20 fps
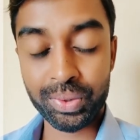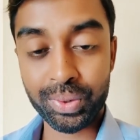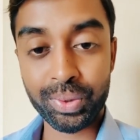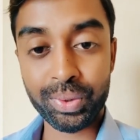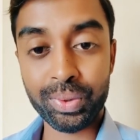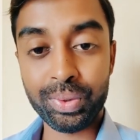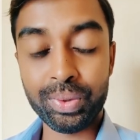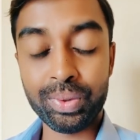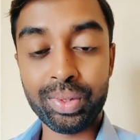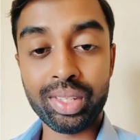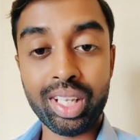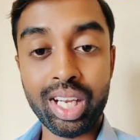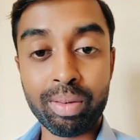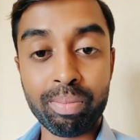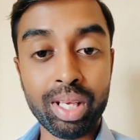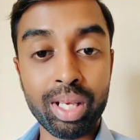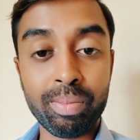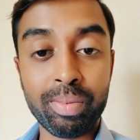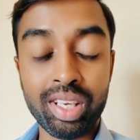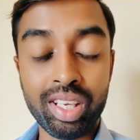So
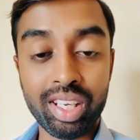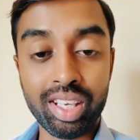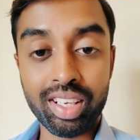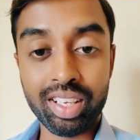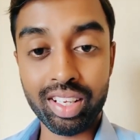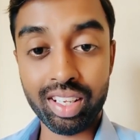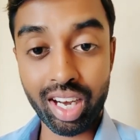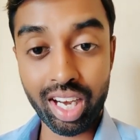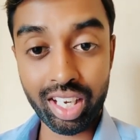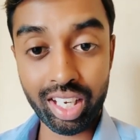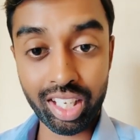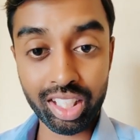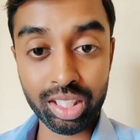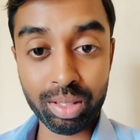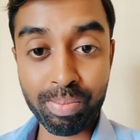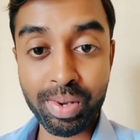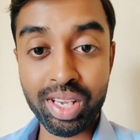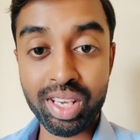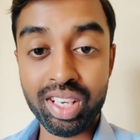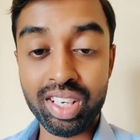that may be writing
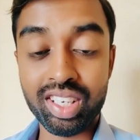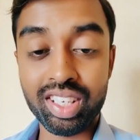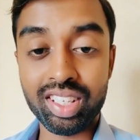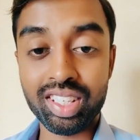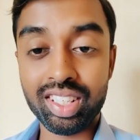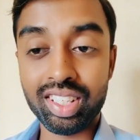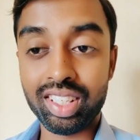speed,